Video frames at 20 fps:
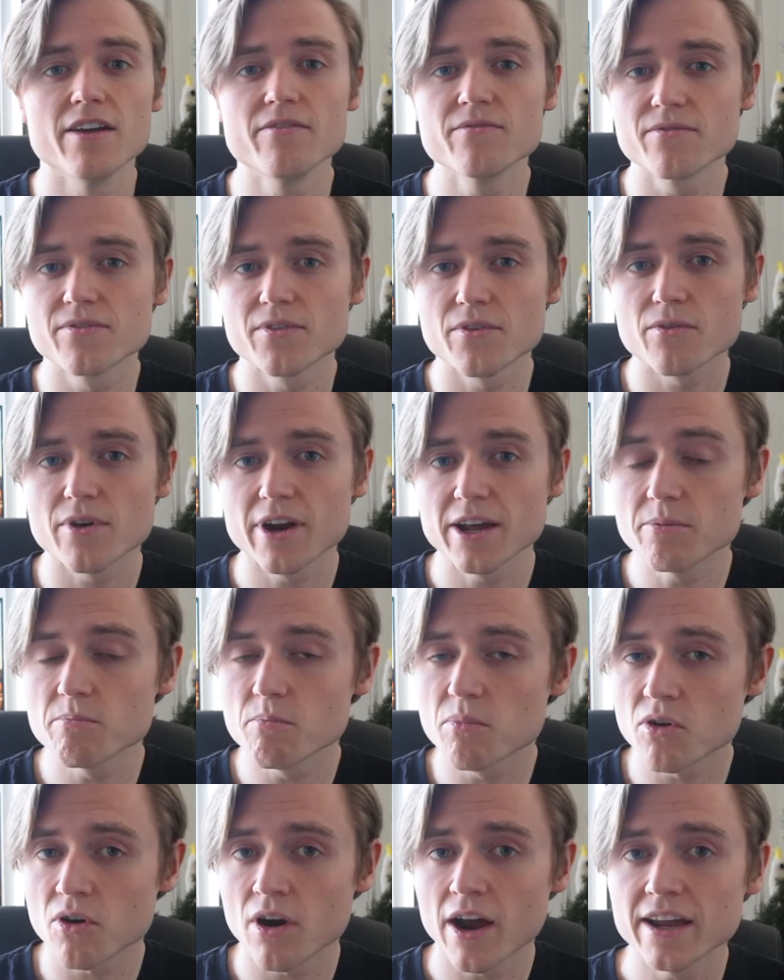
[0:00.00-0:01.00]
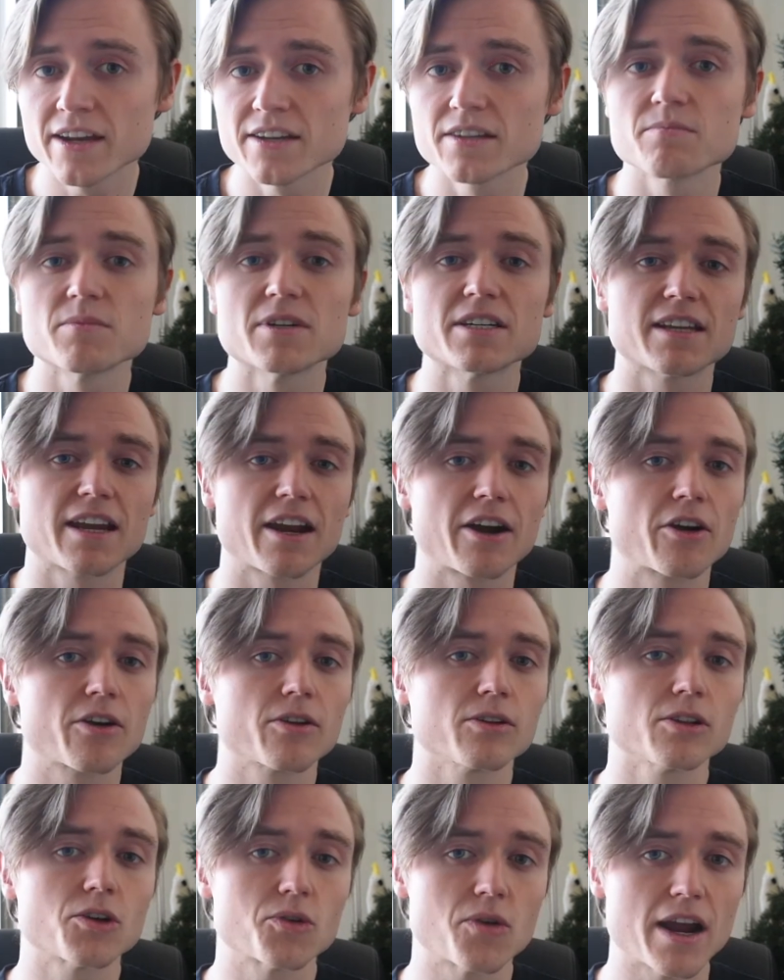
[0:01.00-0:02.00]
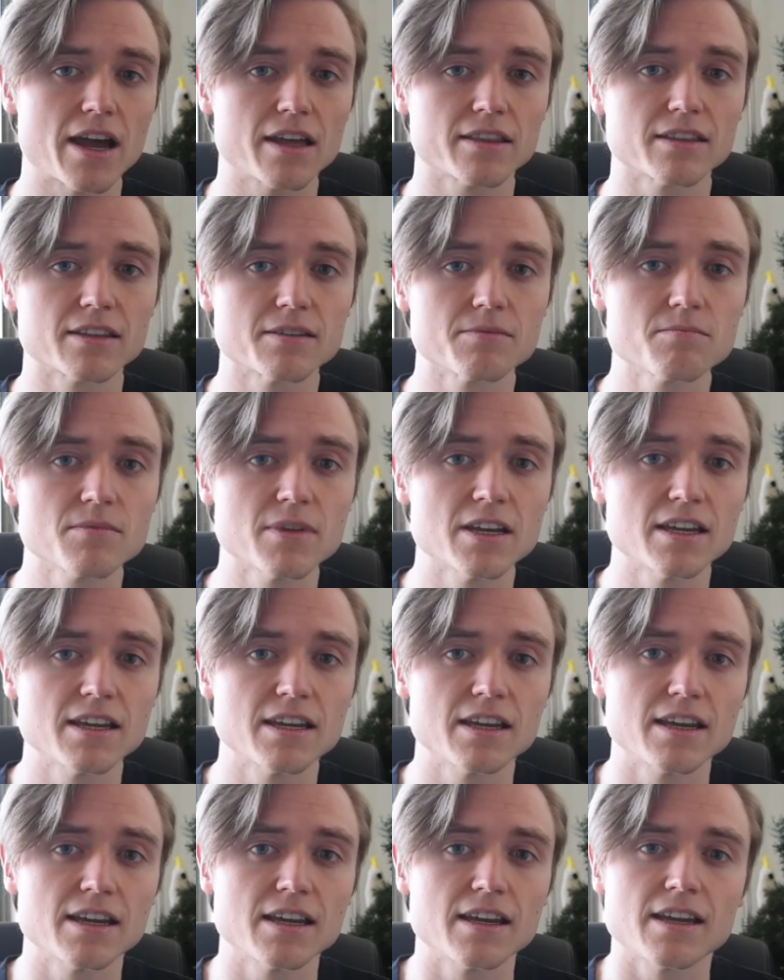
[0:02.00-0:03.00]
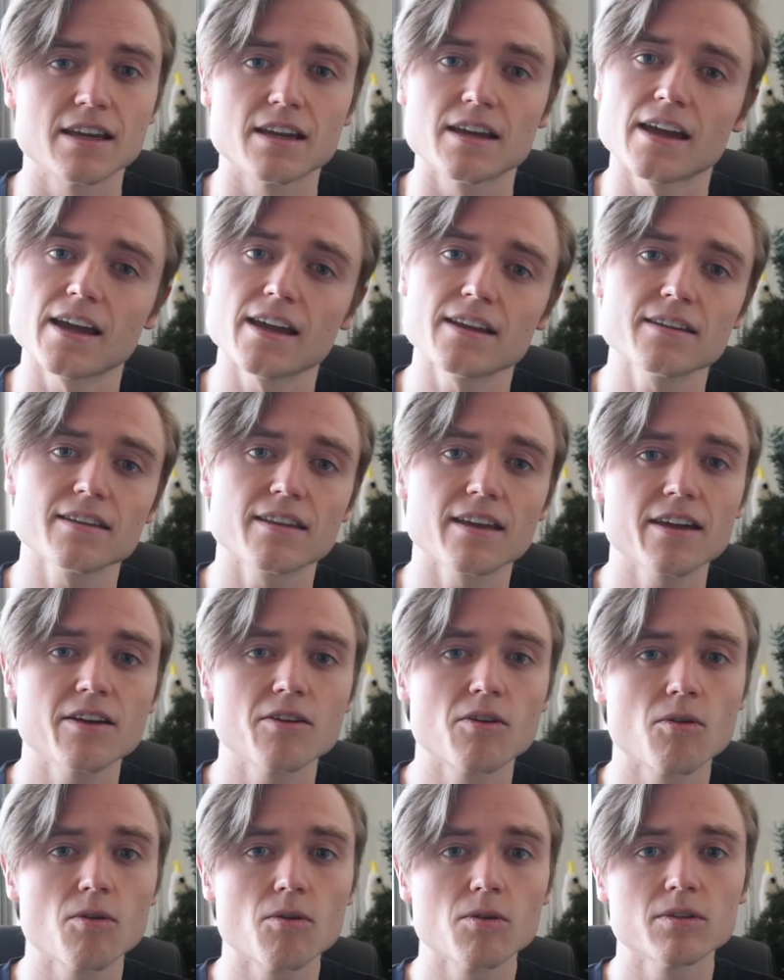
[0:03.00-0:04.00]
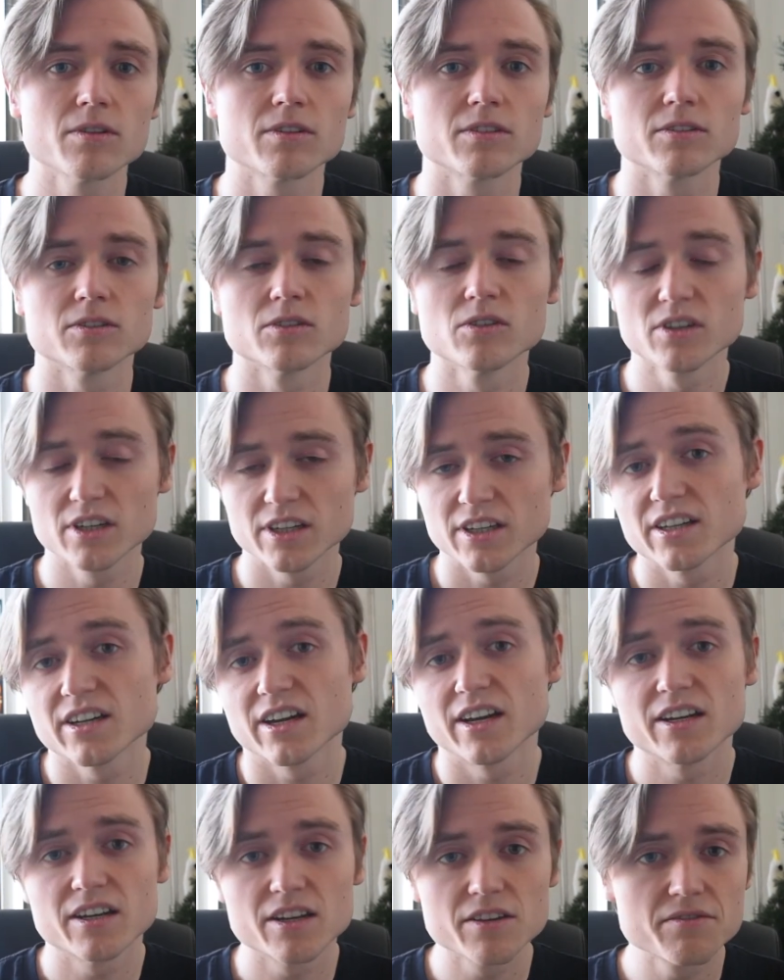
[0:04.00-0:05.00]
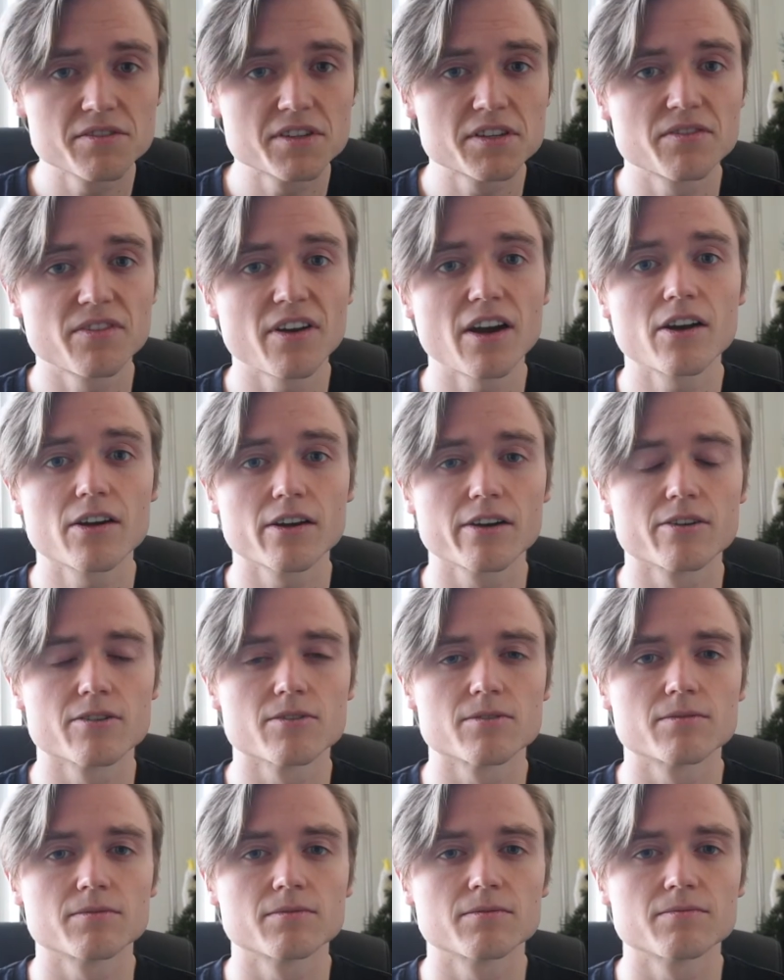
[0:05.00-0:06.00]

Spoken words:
infrared bright material around them, and they all look kind of spherical.